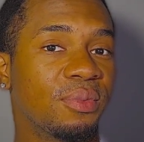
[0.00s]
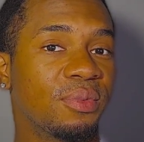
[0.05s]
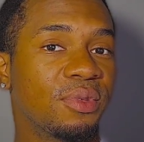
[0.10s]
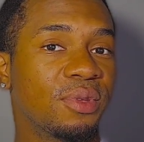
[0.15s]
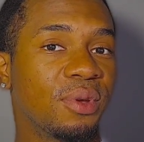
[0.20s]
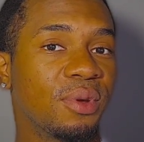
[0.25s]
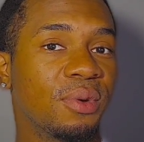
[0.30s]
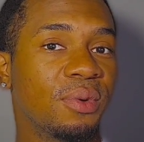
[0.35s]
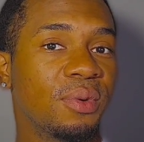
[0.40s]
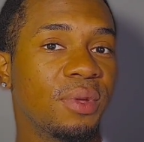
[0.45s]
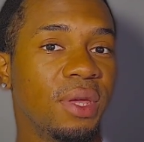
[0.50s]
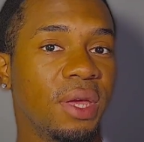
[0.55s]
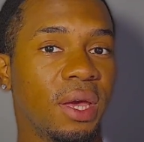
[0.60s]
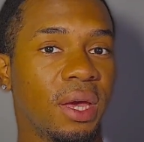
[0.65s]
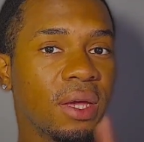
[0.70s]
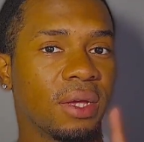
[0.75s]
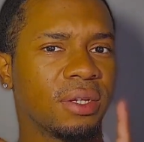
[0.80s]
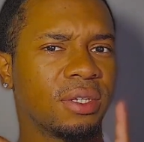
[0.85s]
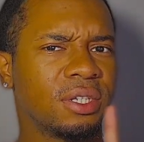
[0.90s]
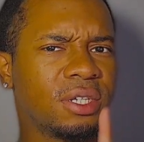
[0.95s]
So yeah,
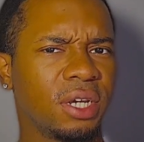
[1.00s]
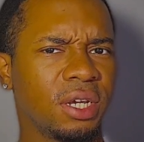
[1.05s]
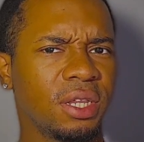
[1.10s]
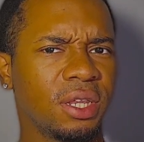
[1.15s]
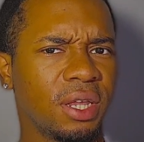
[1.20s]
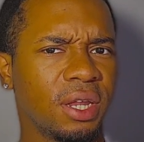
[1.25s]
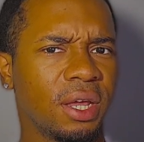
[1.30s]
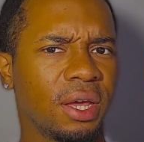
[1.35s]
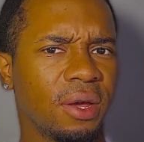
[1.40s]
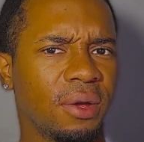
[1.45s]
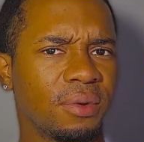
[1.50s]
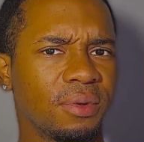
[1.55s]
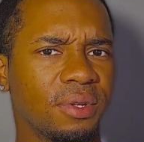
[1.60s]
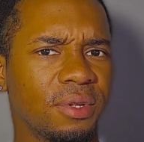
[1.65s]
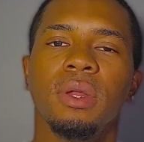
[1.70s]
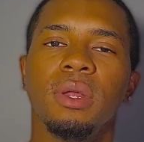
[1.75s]
check that out.